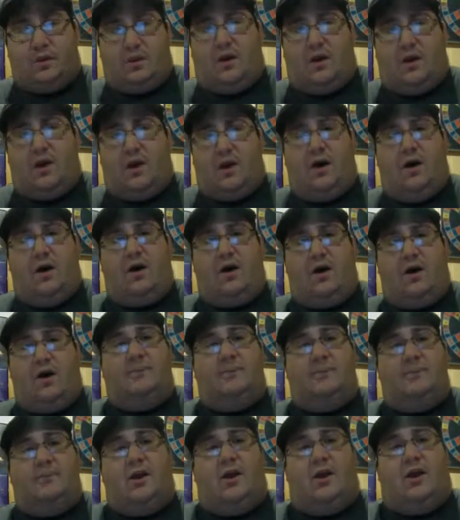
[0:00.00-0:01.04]
Um,
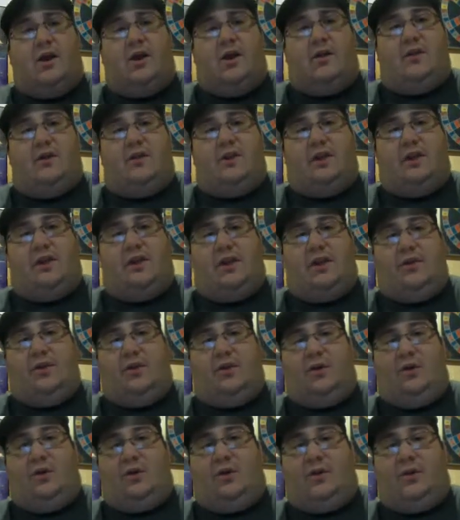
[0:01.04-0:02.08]

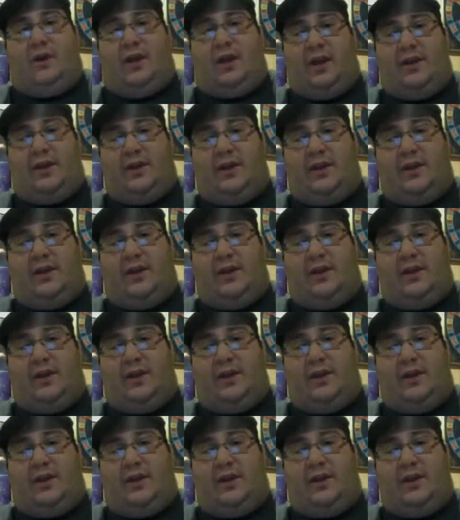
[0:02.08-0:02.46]
the only thing I